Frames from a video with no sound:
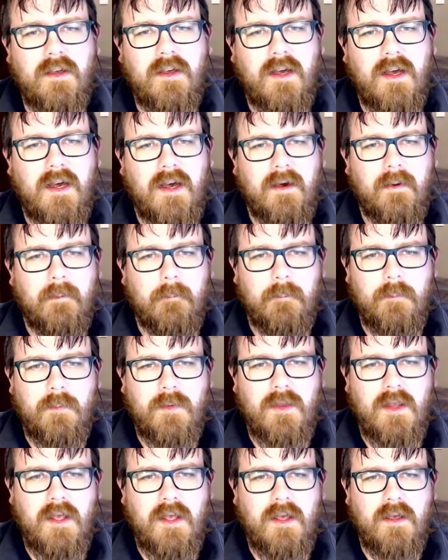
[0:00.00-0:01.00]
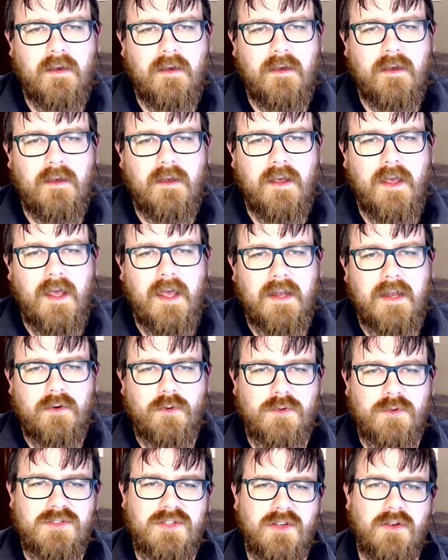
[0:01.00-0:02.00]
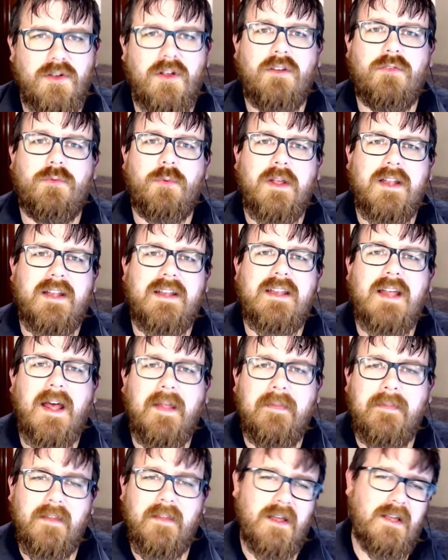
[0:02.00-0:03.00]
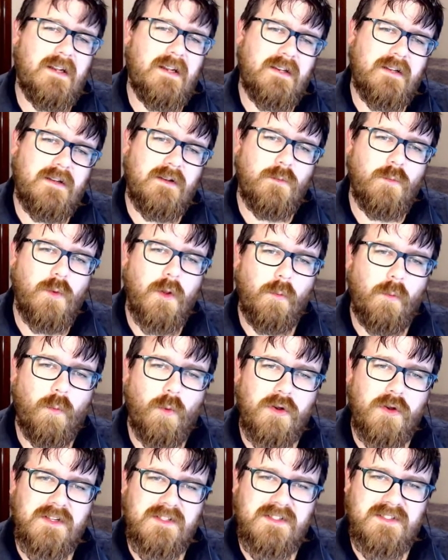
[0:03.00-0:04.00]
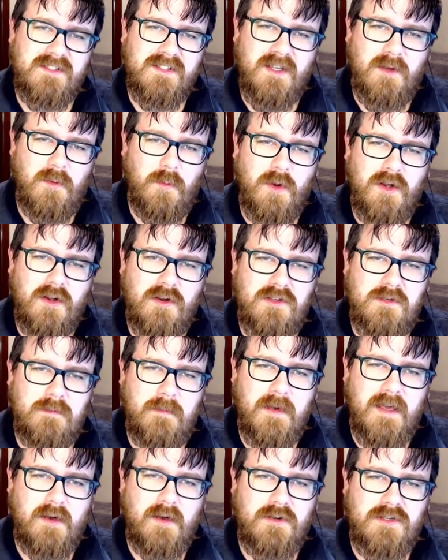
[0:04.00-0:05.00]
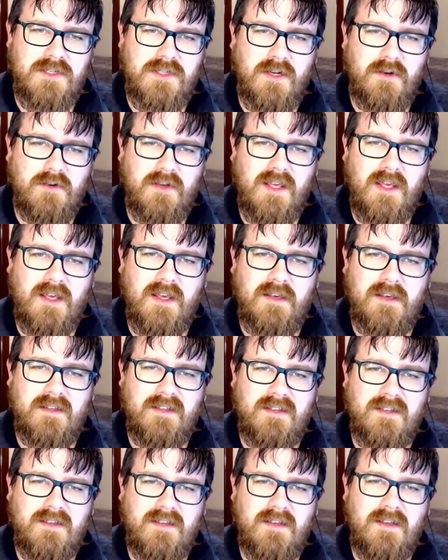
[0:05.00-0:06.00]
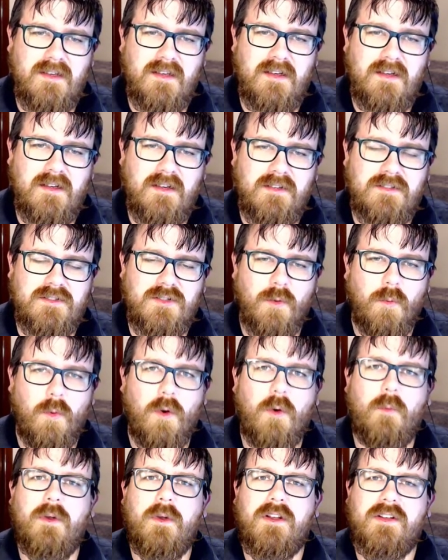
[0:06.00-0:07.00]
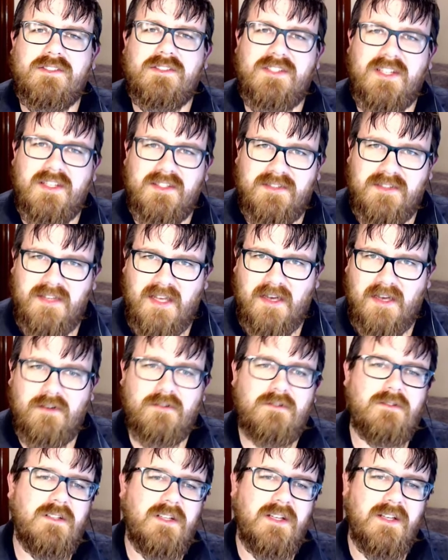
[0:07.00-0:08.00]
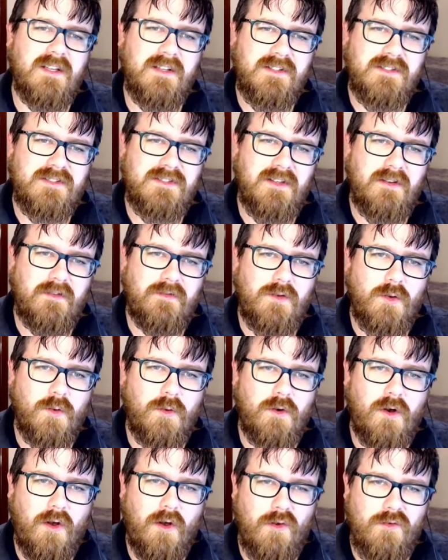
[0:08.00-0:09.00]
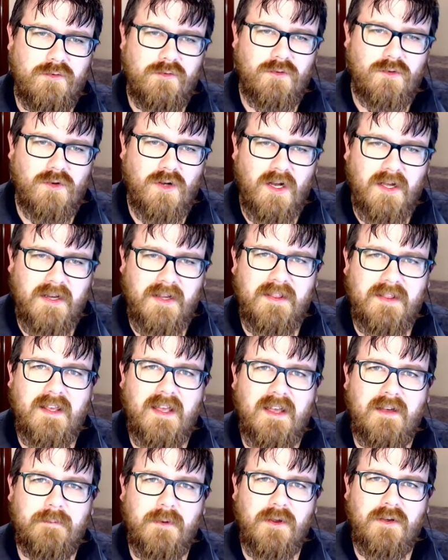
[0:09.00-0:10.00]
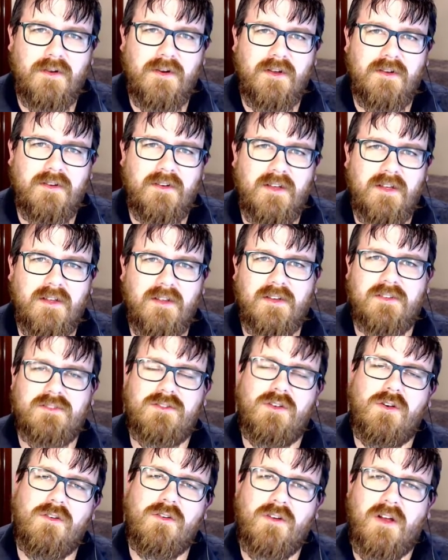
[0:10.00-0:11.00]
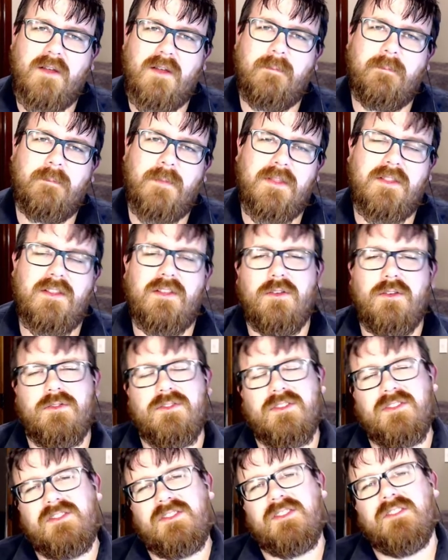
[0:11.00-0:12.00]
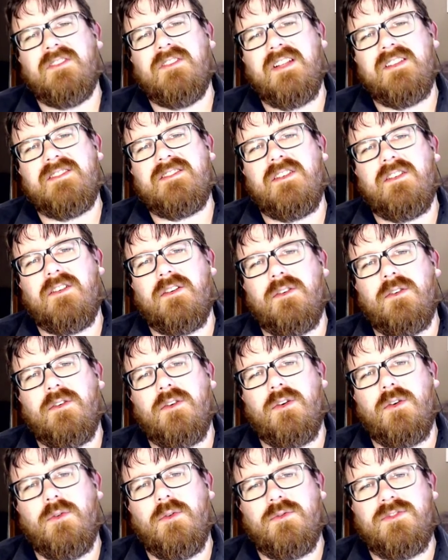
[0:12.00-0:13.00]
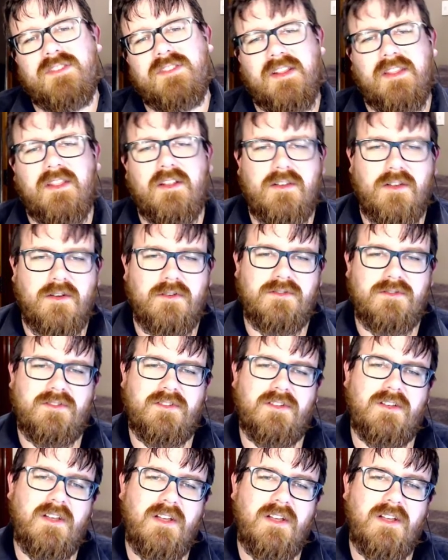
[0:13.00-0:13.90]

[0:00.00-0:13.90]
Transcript: Um, and also, if we'd done that, we wouldn't see Windows PowerShell here. So what Windows does now is if you're overriding the app logo, it goes, all right, but the user still needs to know who sent the toast.